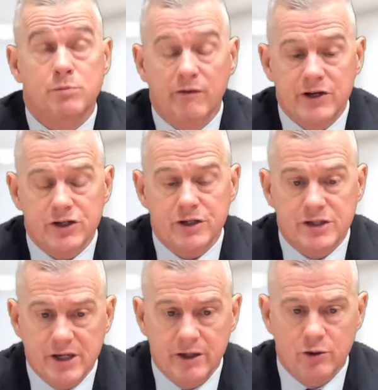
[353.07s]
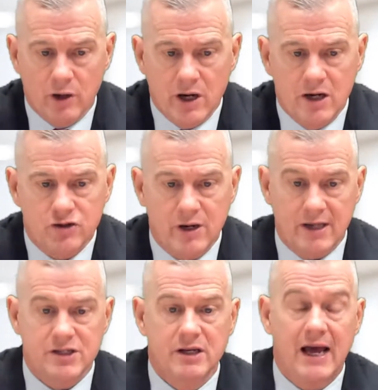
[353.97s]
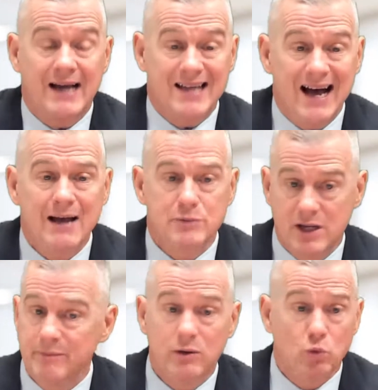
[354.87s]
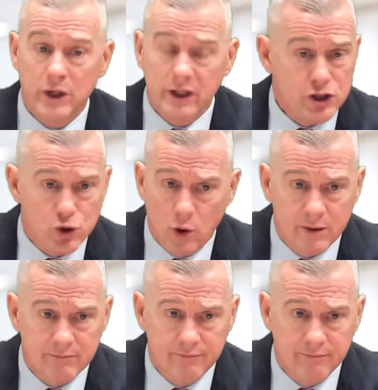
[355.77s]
provisions in your contracts at times can be really short.